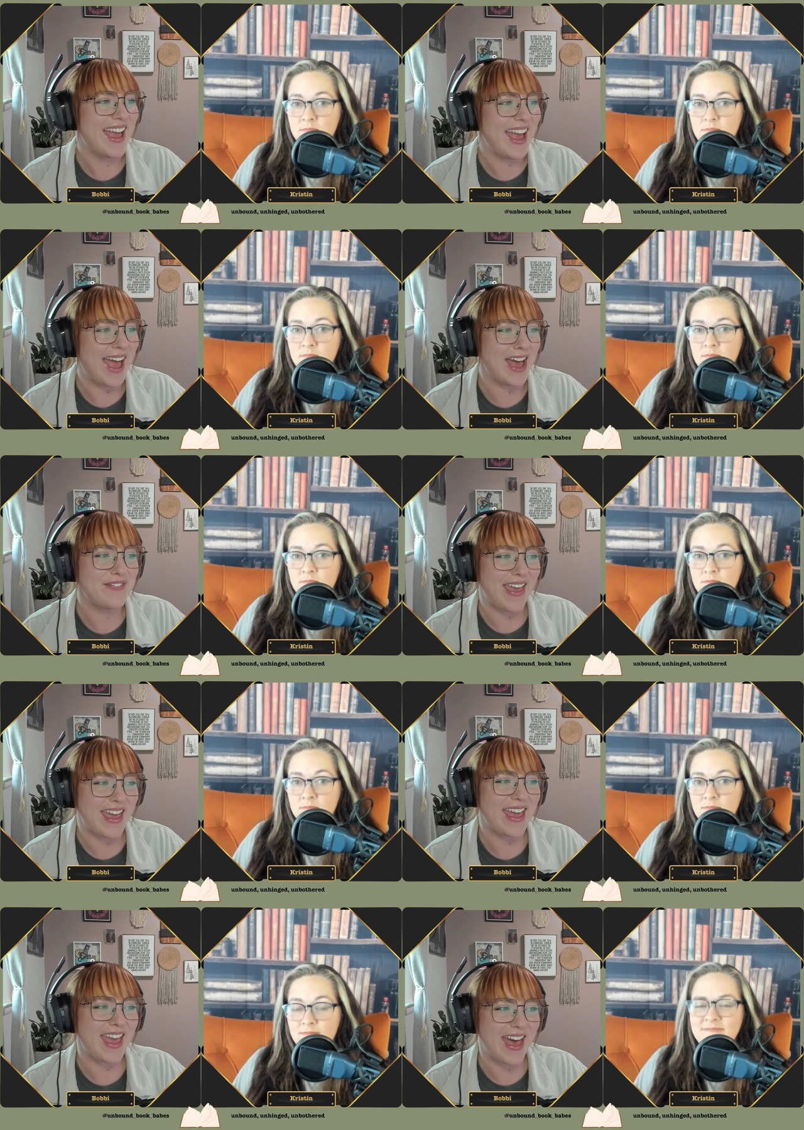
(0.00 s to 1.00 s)
Speaker 1: F
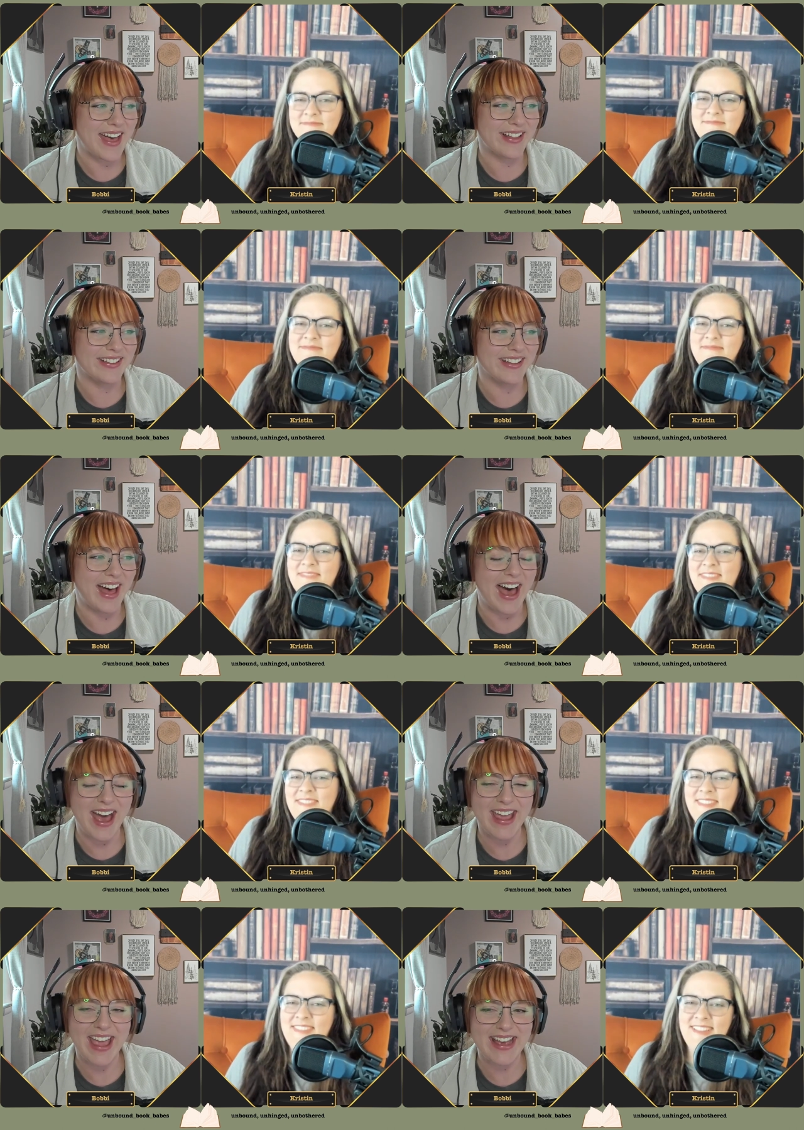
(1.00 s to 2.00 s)
A L
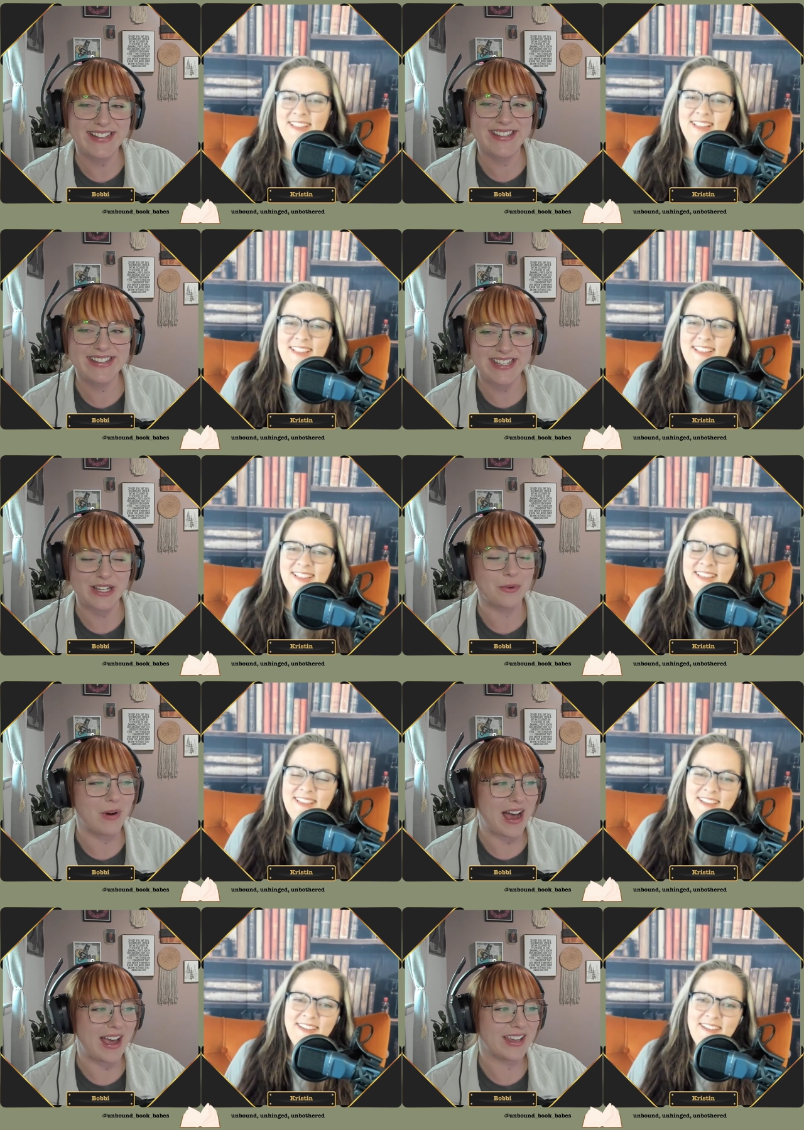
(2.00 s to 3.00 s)
I S T
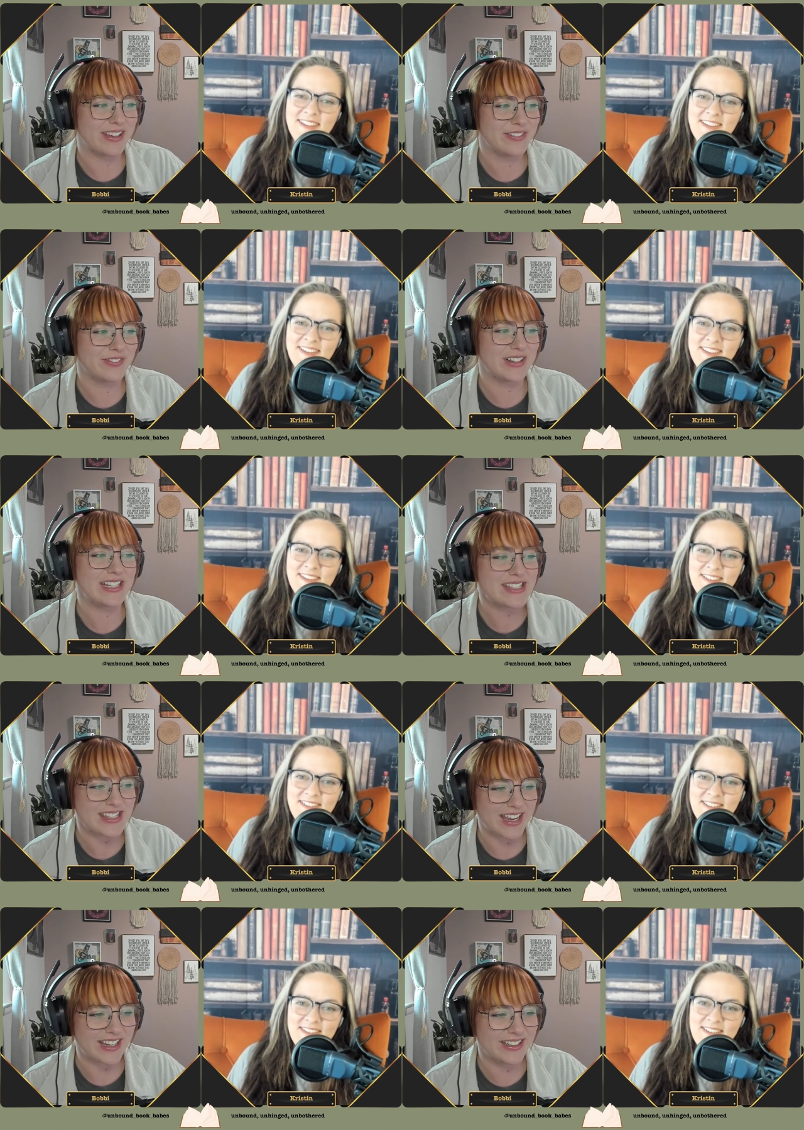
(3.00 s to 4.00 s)
Y.
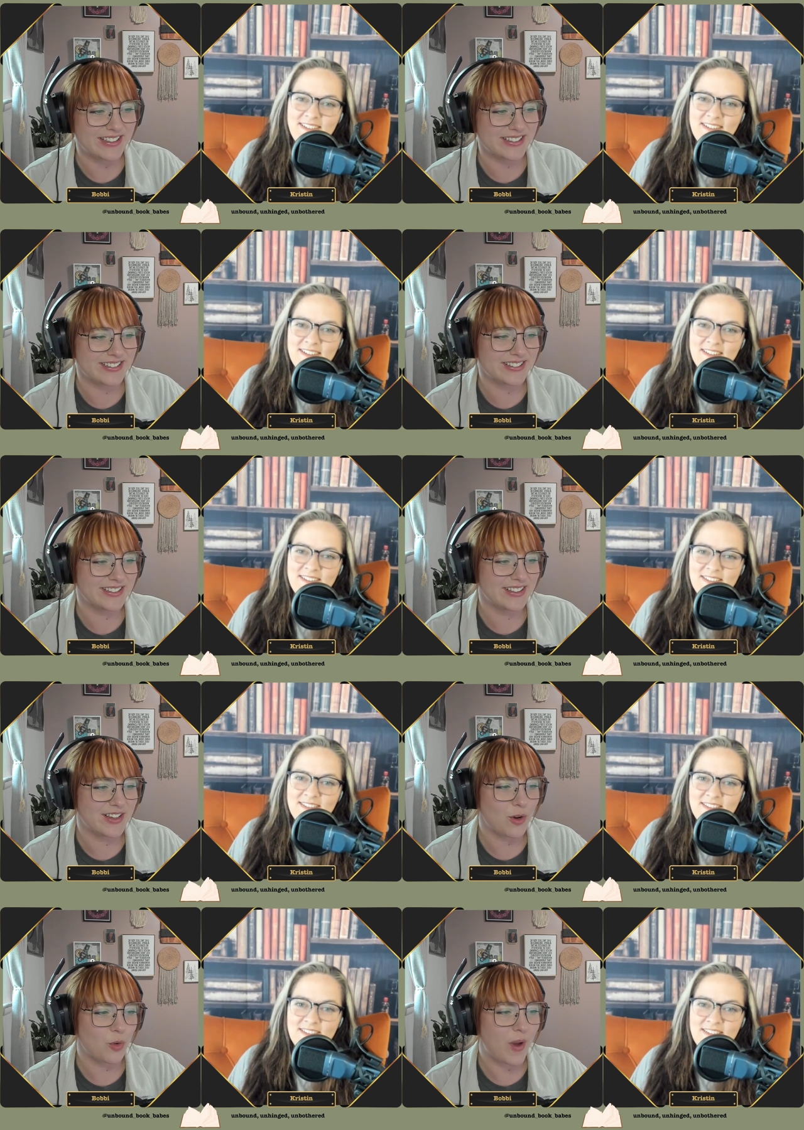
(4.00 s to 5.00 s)
Faliste.
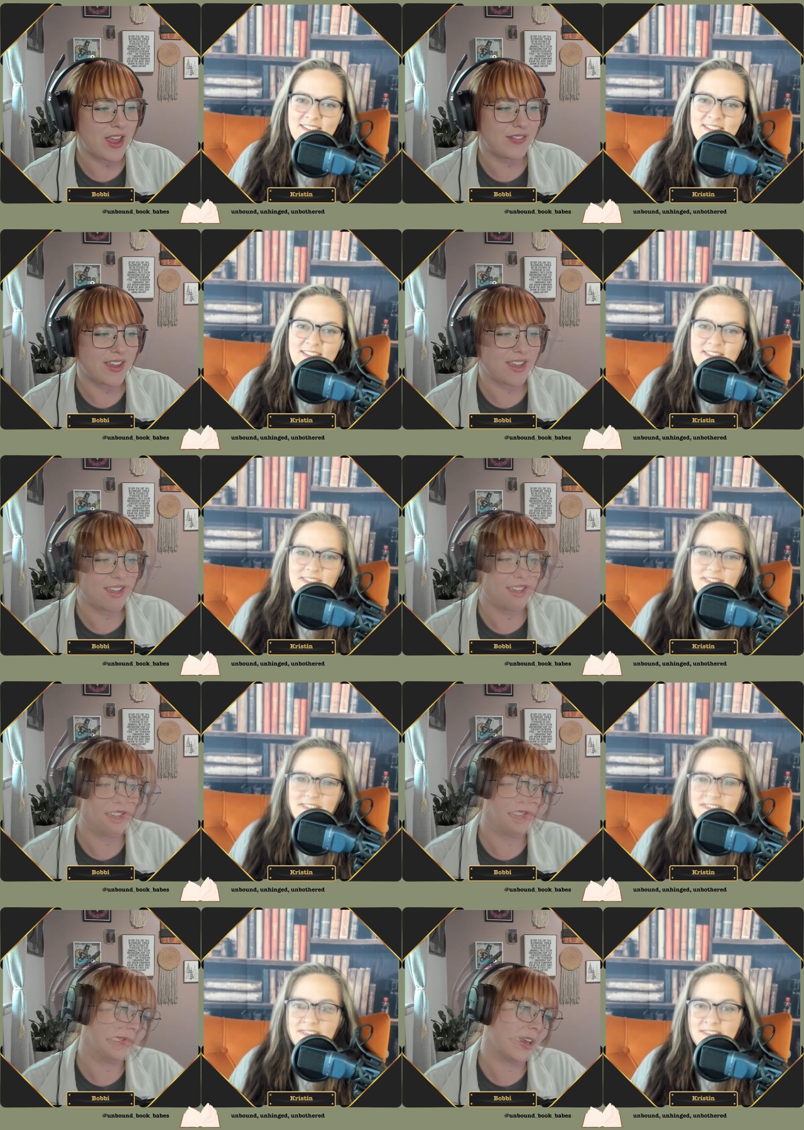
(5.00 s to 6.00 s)
Wavy.
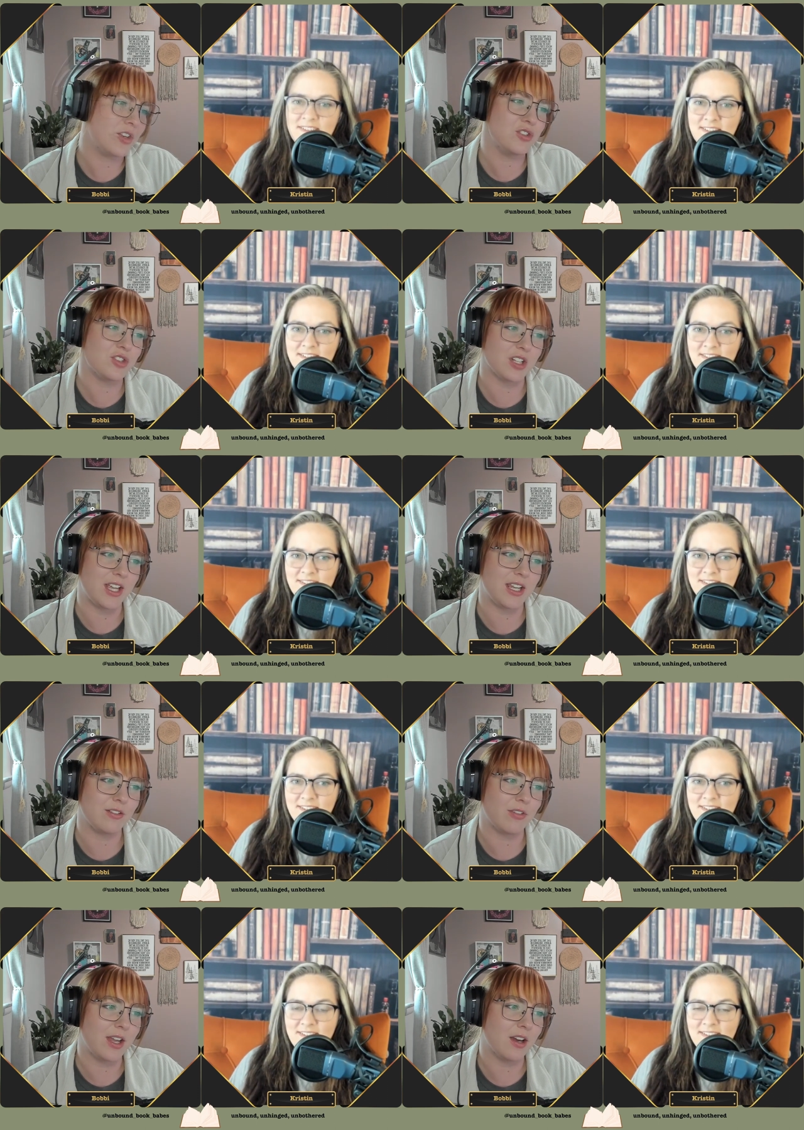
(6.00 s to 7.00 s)

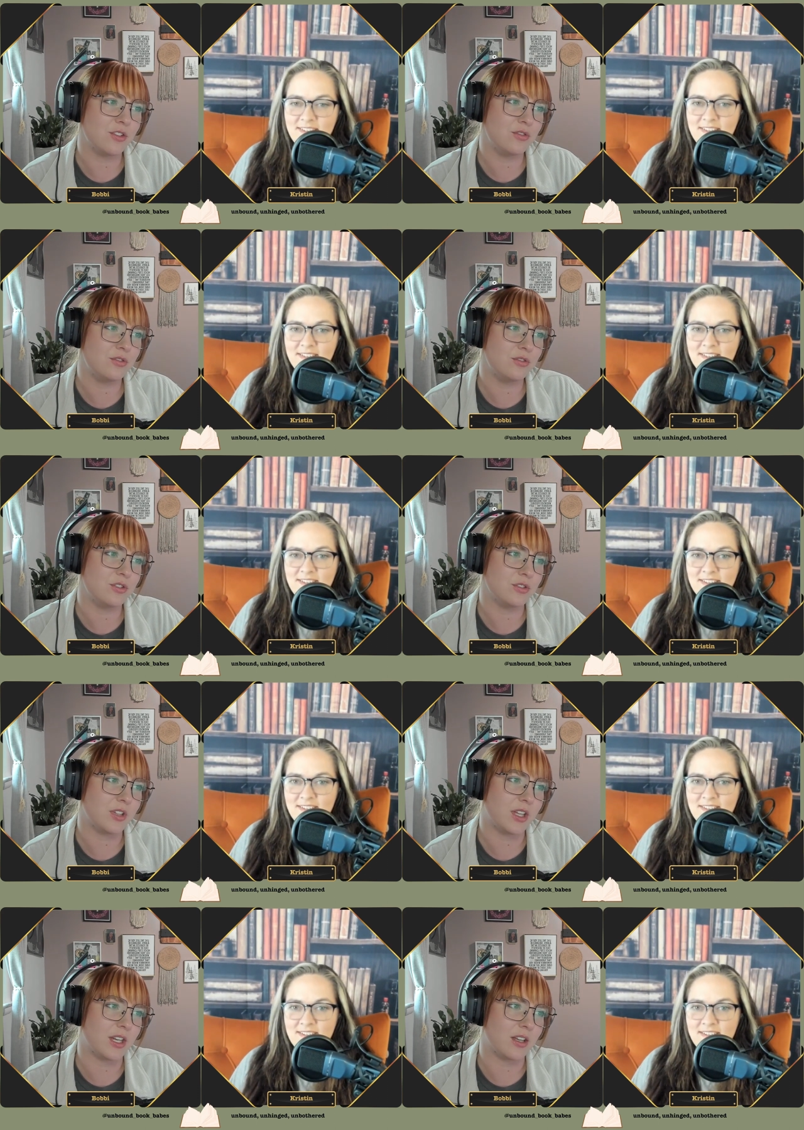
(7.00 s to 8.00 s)
Undulating, right?
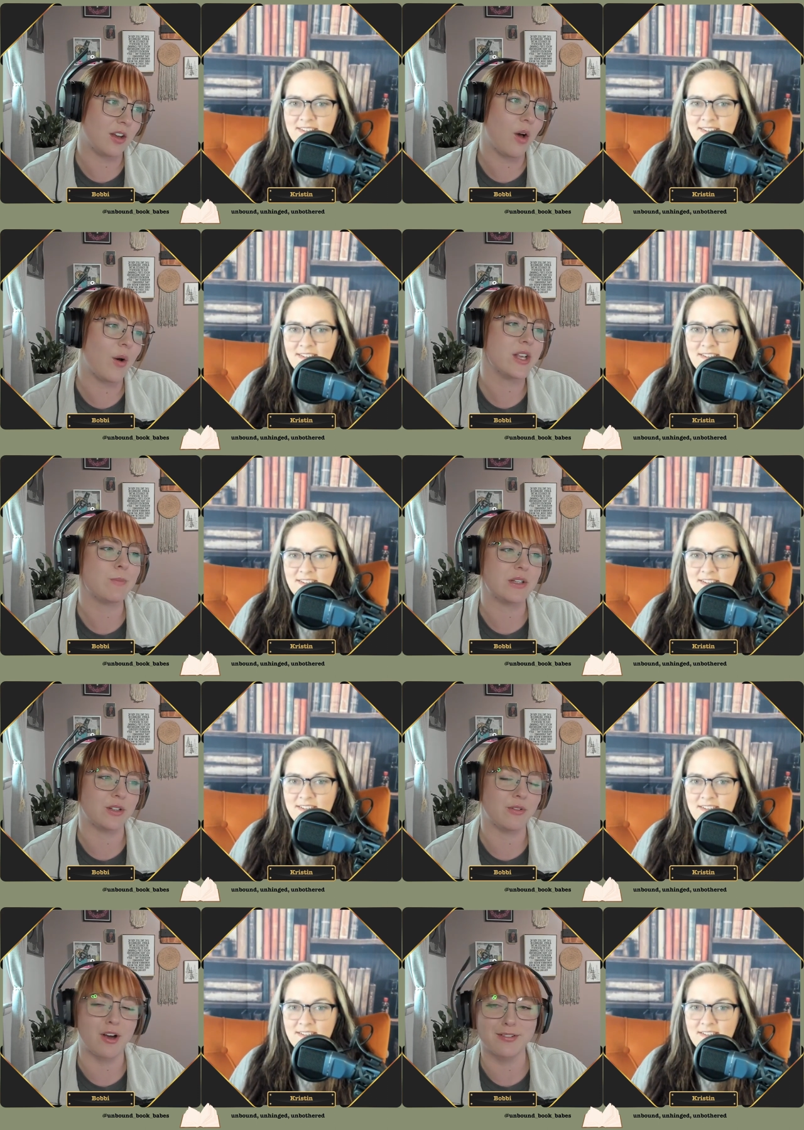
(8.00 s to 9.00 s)
Undulating. Oh, I spelled
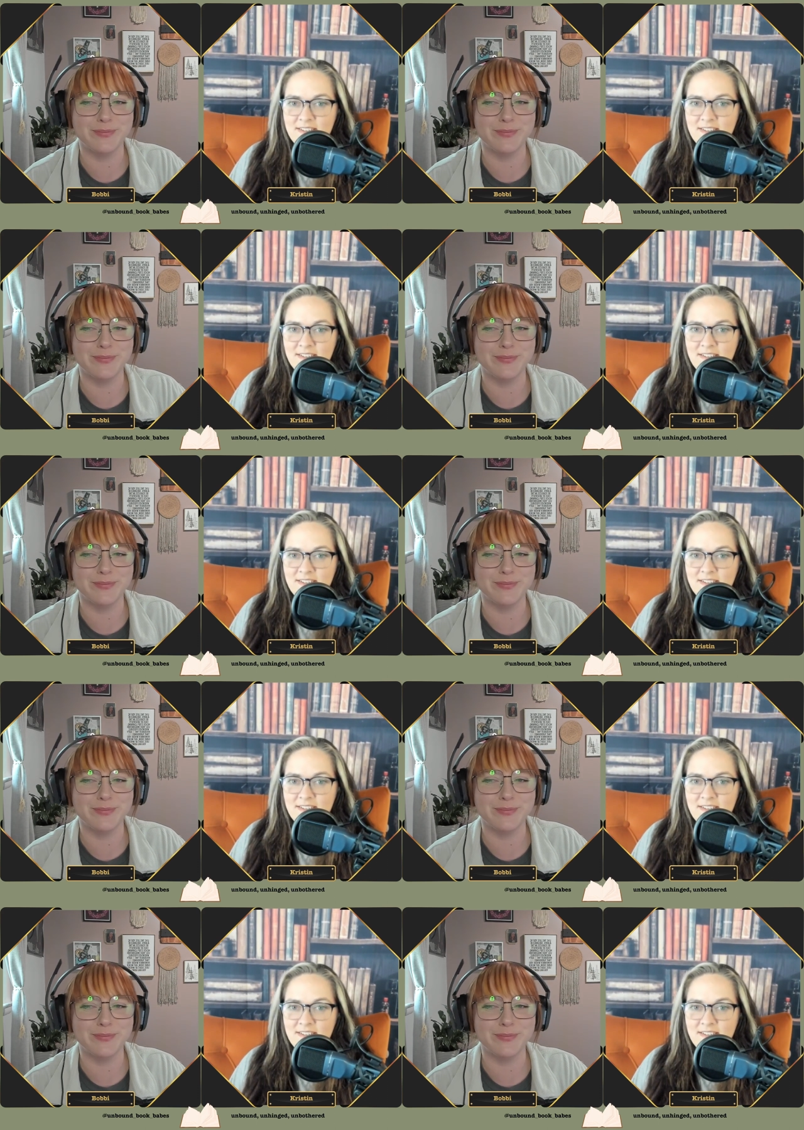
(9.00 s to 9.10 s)
it wrong.